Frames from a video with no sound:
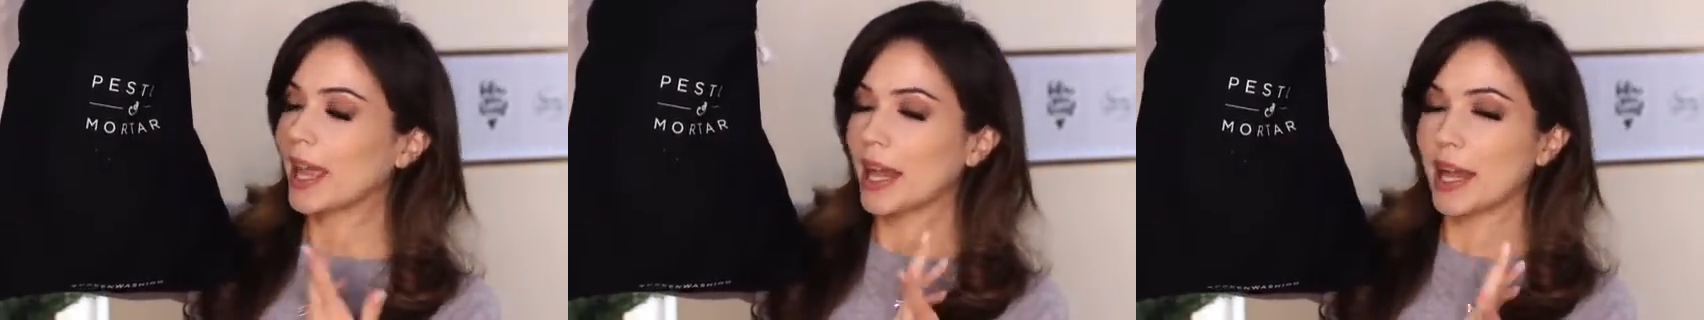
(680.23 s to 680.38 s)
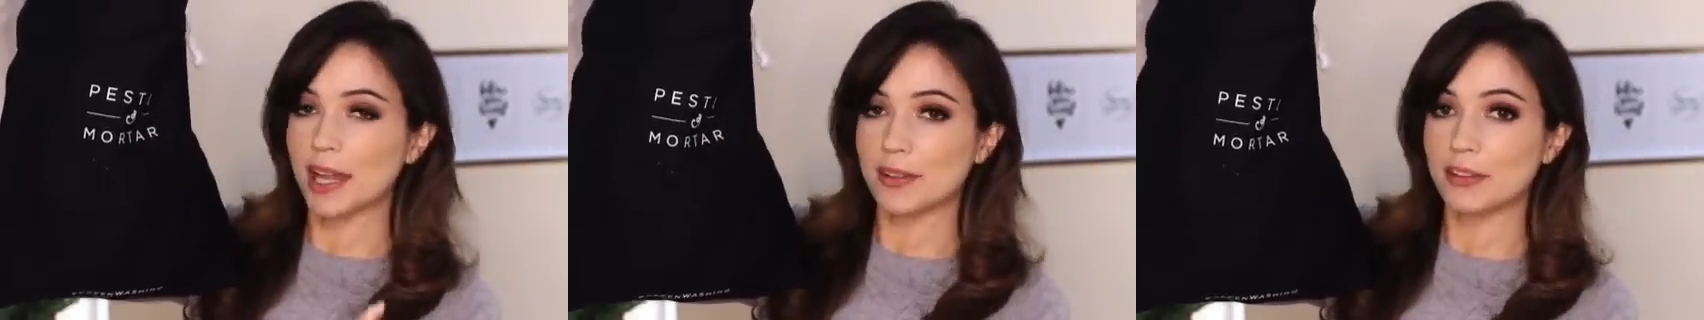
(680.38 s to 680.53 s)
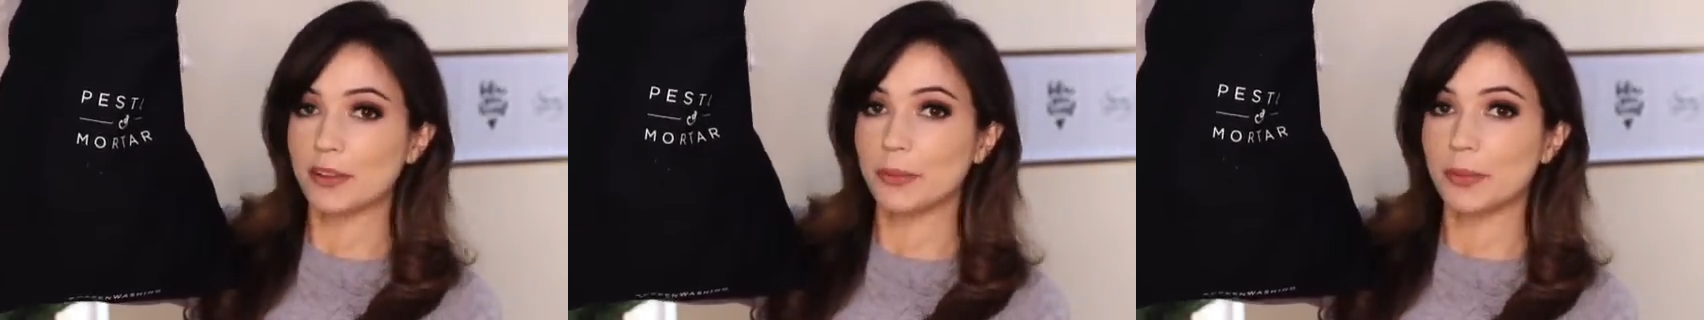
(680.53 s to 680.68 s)

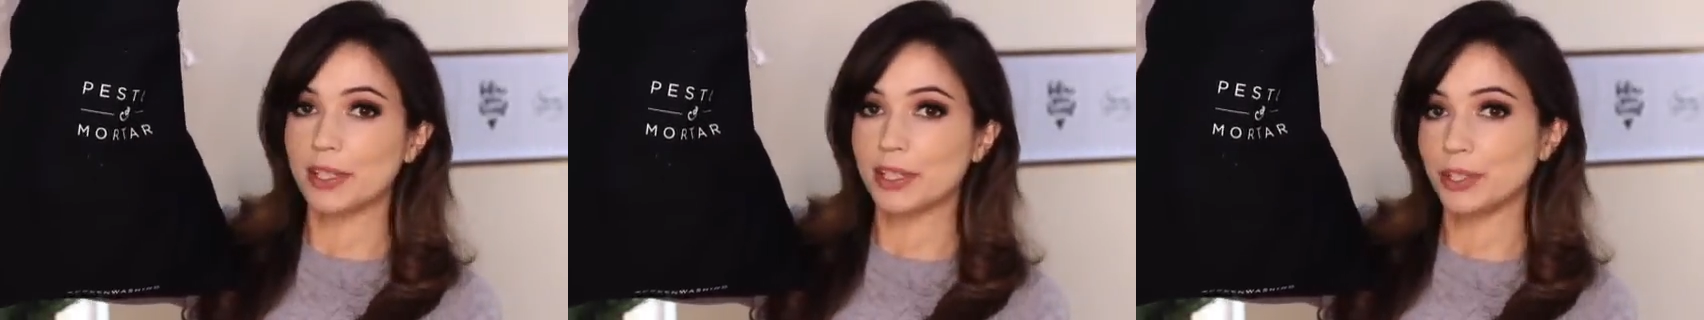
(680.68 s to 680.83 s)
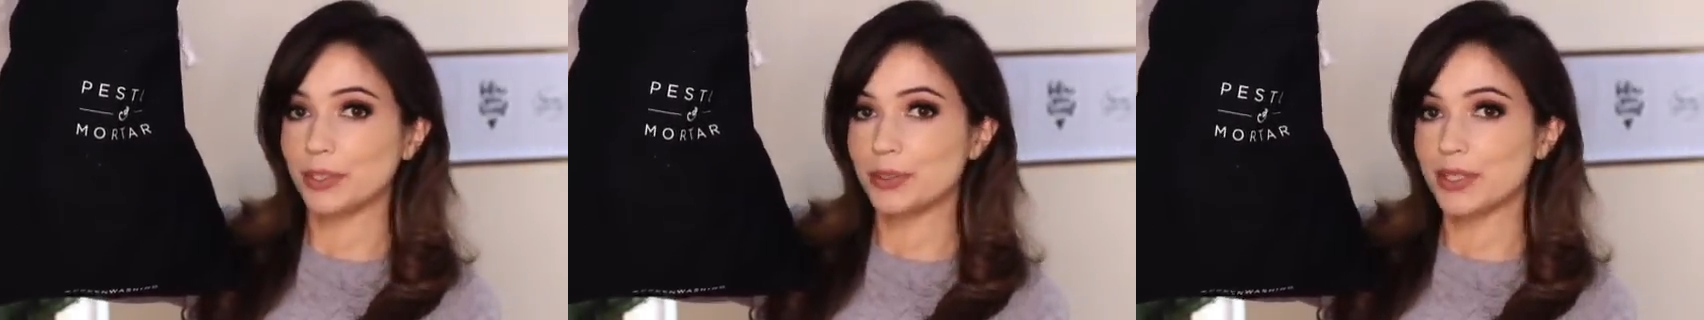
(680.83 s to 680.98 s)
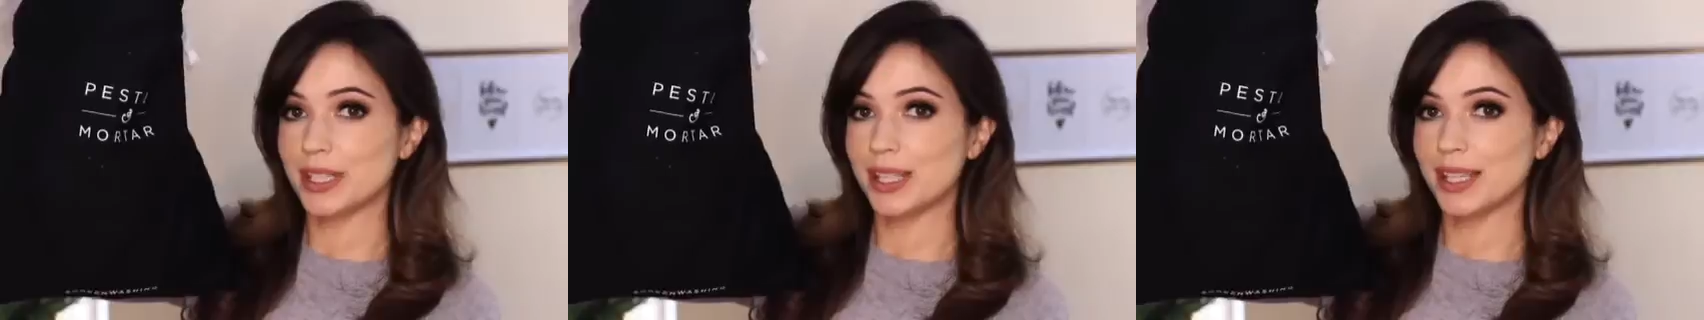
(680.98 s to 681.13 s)
Have I been
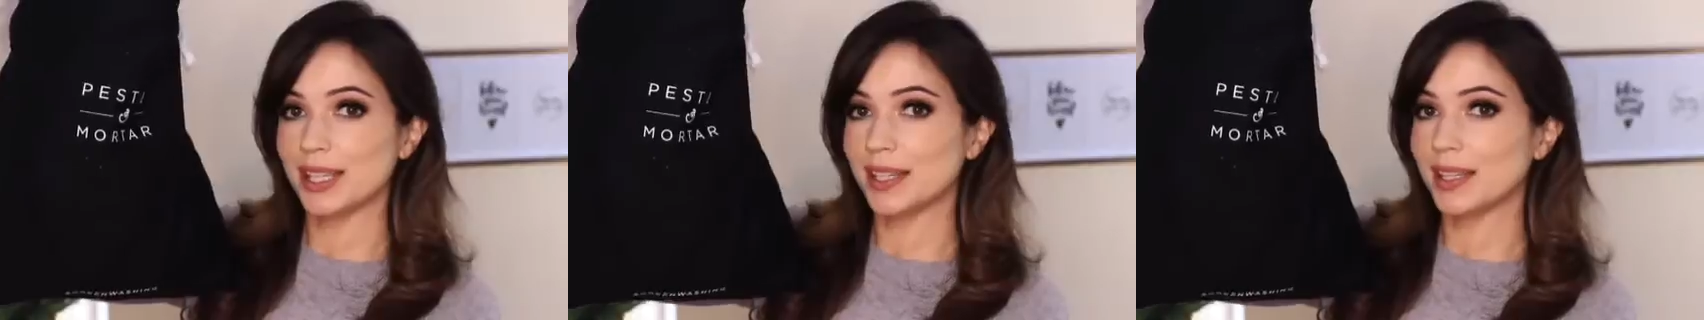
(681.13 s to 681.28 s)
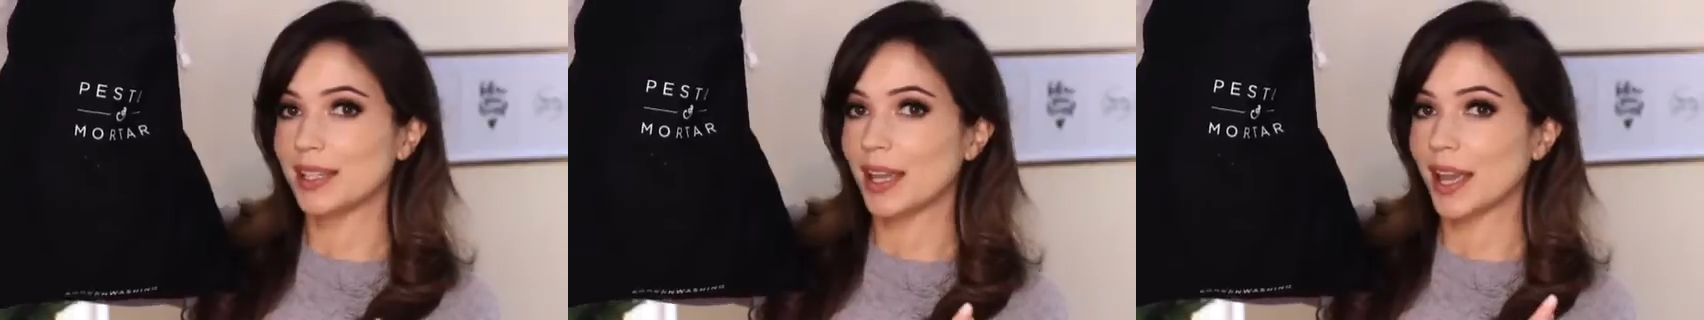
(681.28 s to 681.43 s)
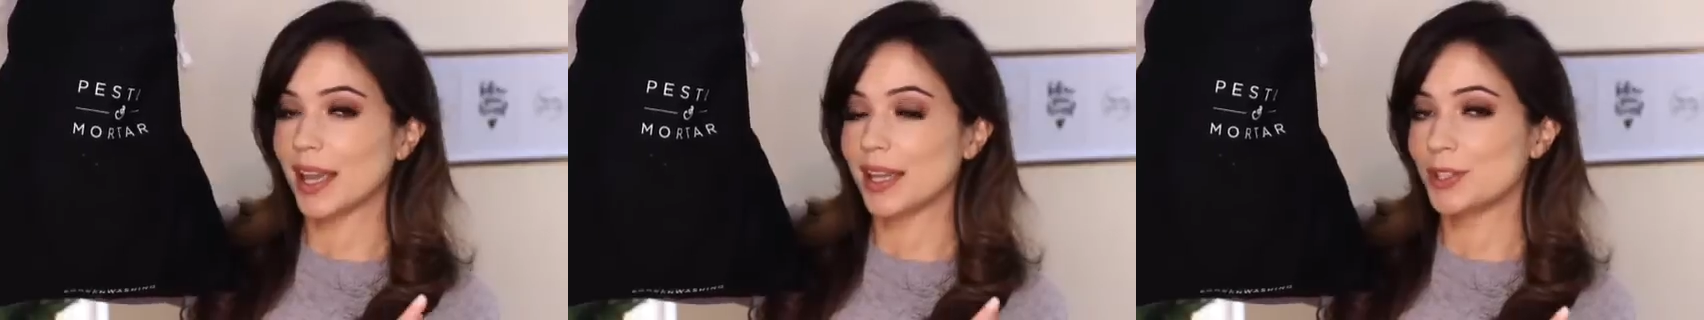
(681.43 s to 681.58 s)
using
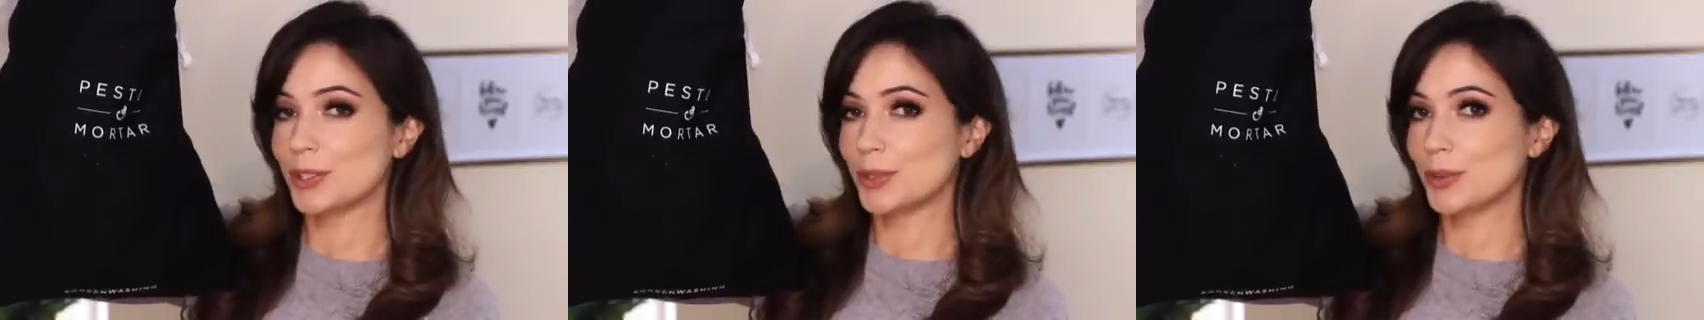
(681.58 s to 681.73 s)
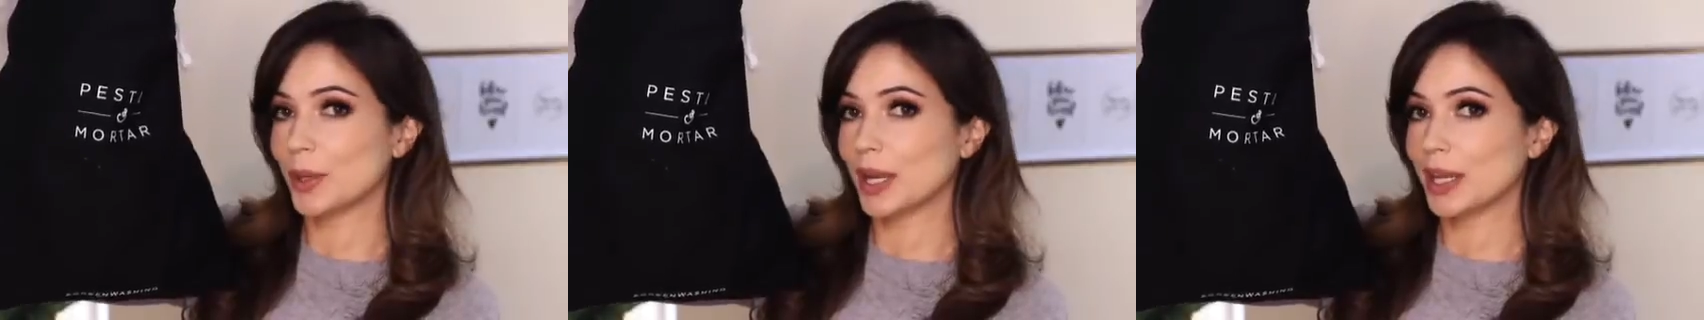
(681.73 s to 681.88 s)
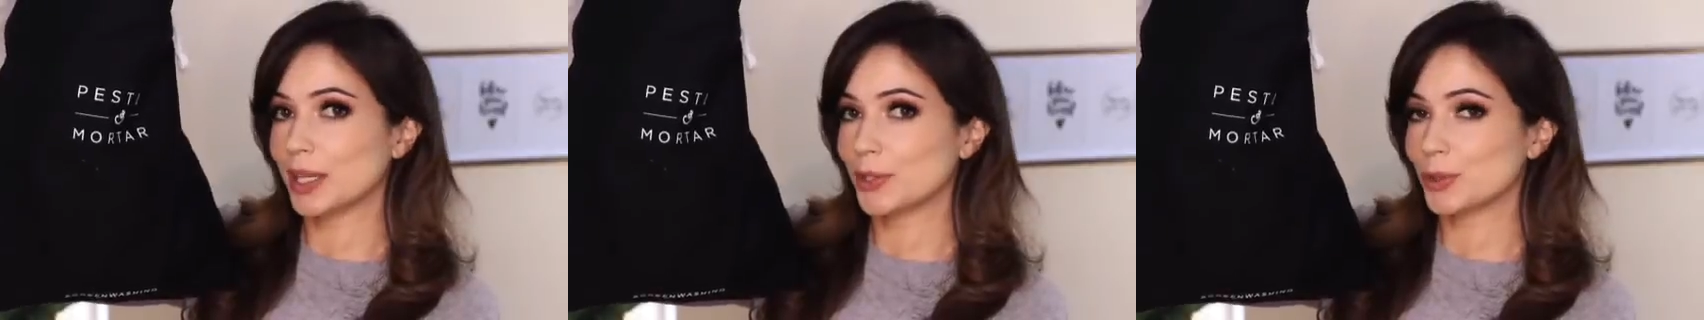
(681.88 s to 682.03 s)
it, and
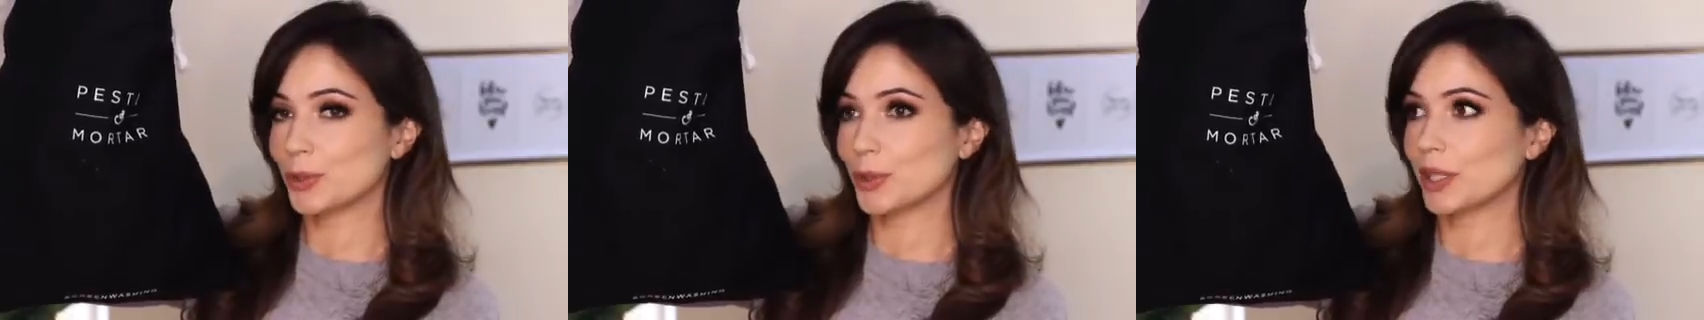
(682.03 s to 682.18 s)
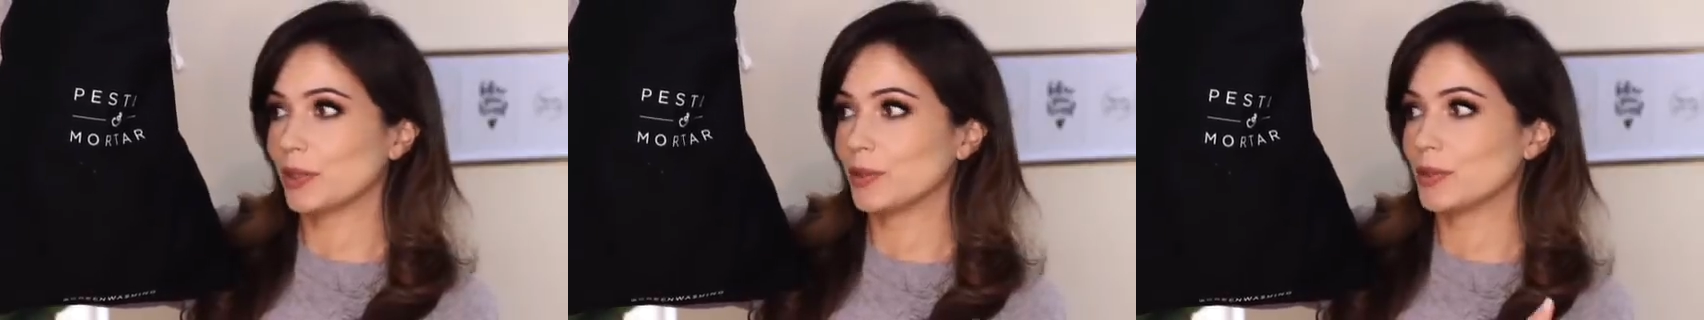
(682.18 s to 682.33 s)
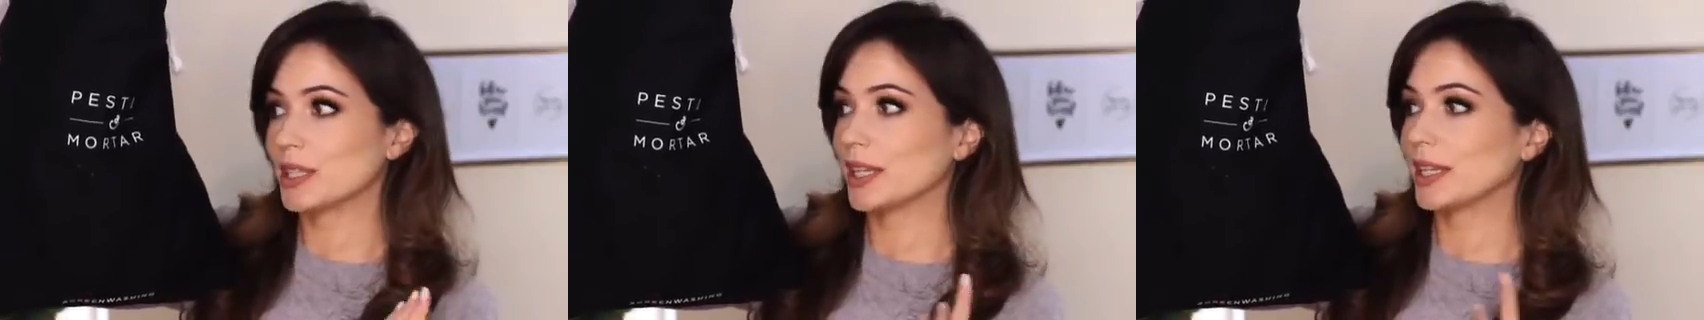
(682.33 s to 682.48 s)
do I enjoy
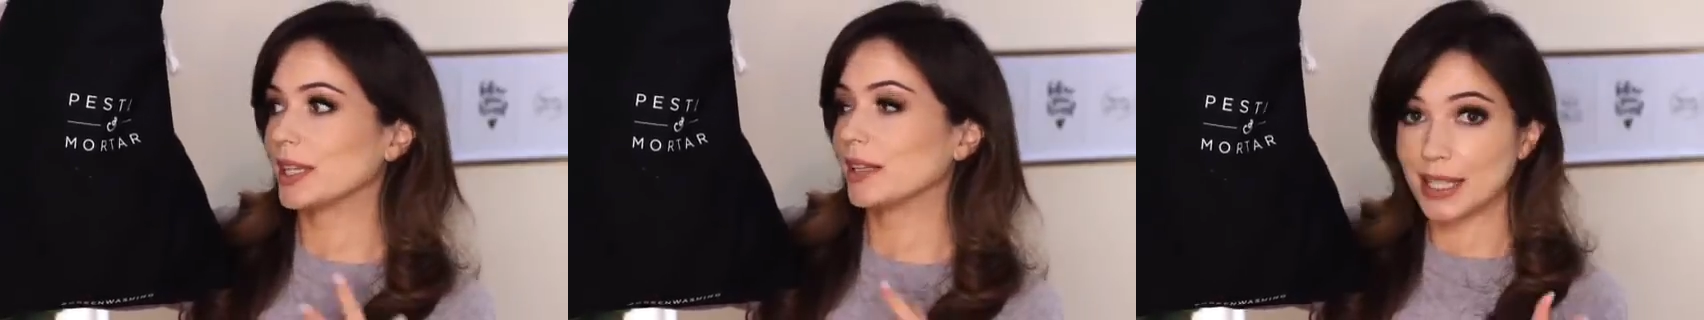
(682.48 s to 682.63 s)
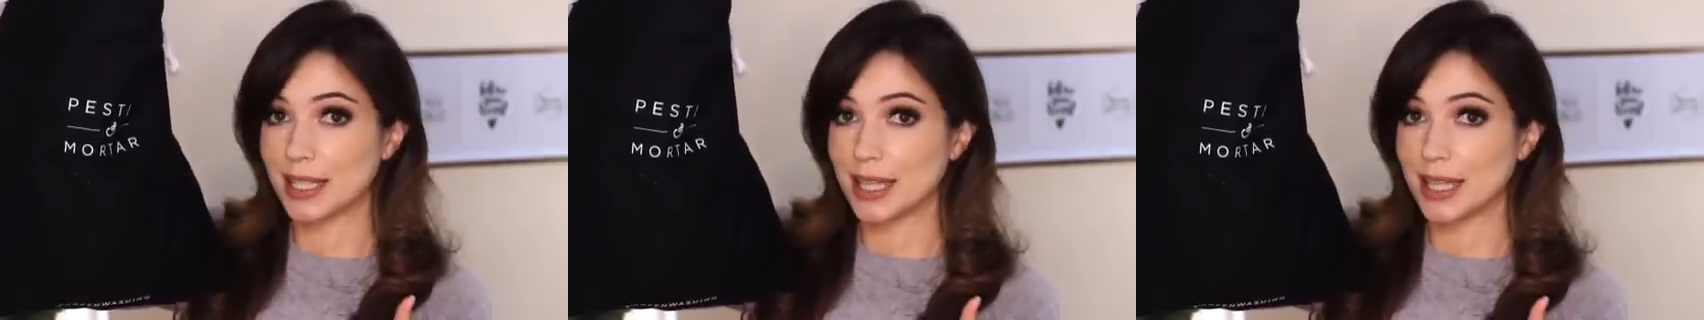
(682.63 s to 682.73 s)
using it?